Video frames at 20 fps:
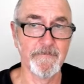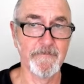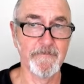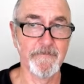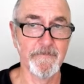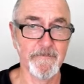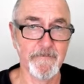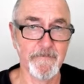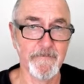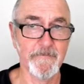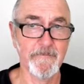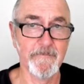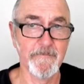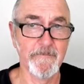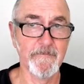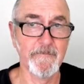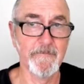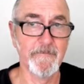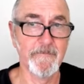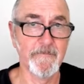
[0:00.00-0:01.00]

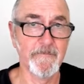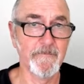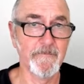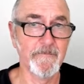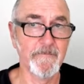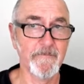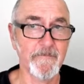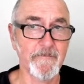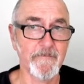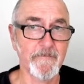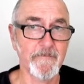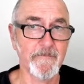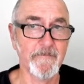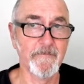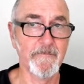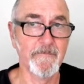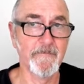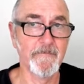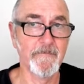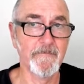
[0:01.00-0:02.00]

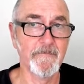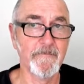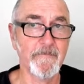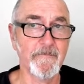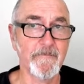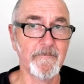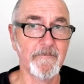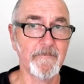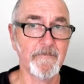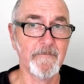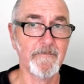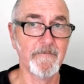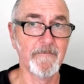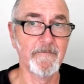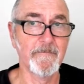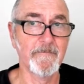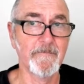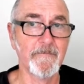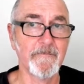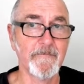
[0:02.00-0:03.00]

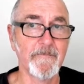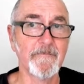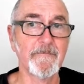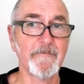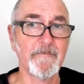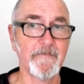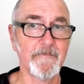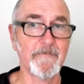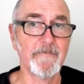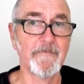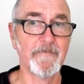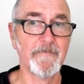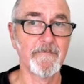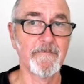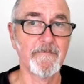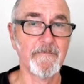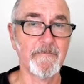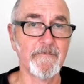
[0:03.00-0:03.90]
This person isn't speaking.